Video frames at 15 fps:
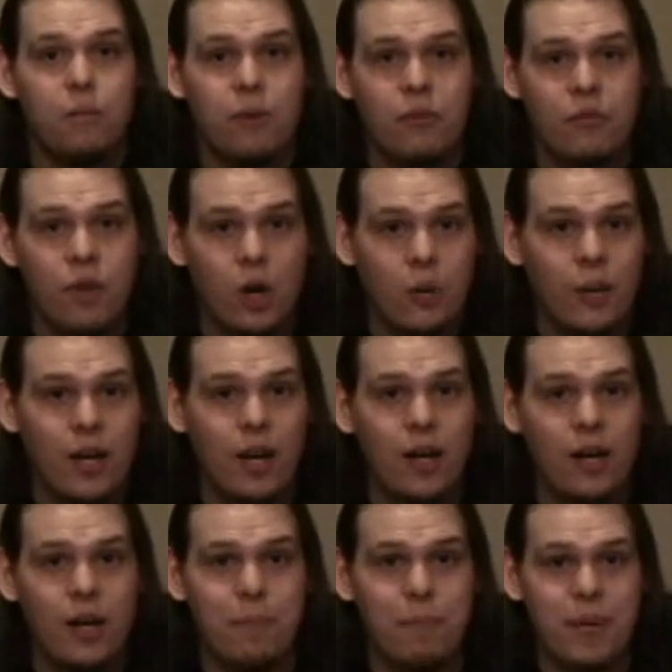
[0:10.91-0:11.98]
Before we
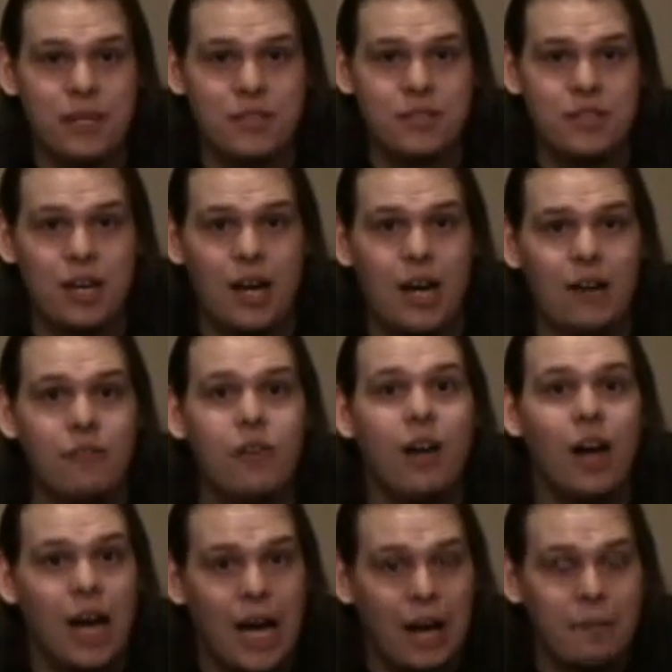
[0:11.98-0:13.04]
all get pissed off,
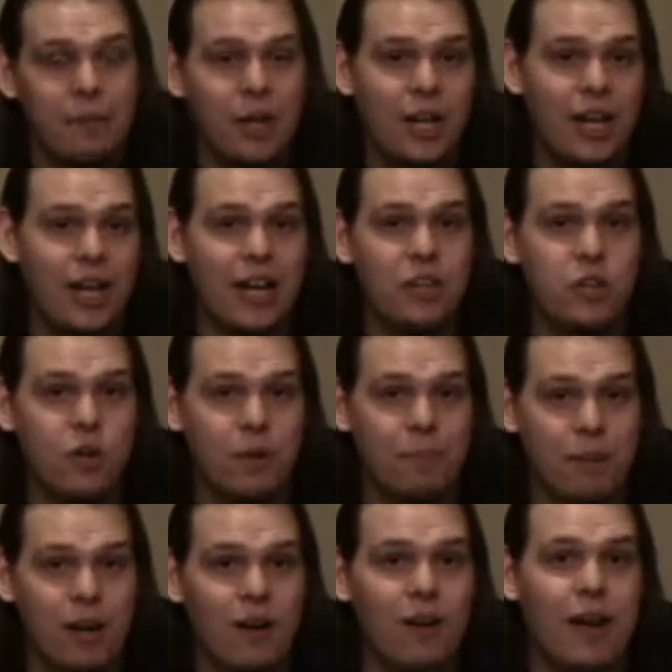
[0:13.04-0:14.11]
I'm going to get to a
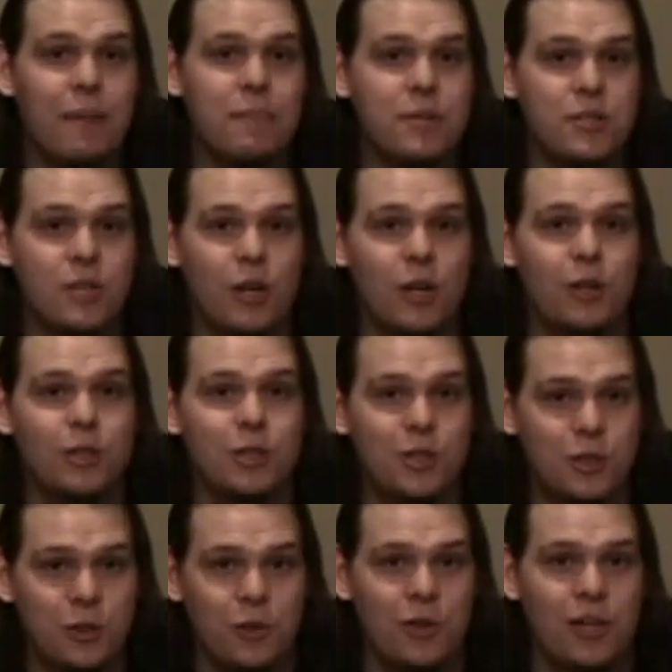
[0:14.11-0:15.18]
beer episode
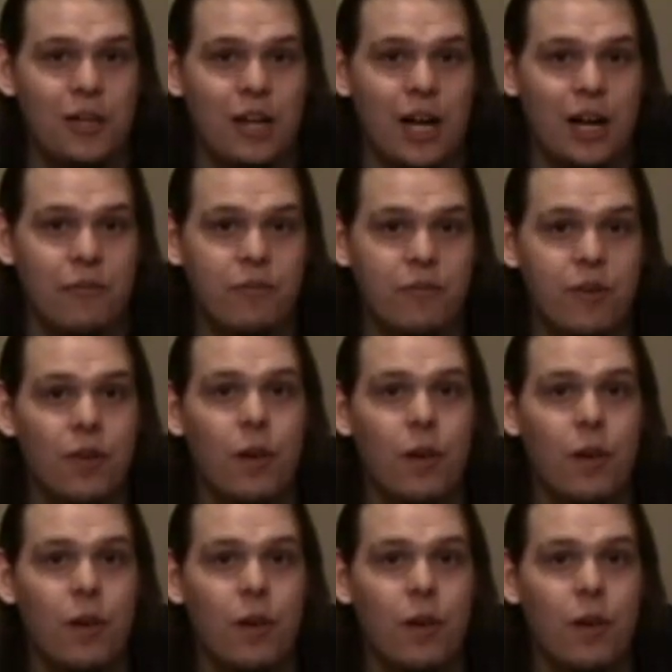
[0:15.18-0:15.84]
soon enough.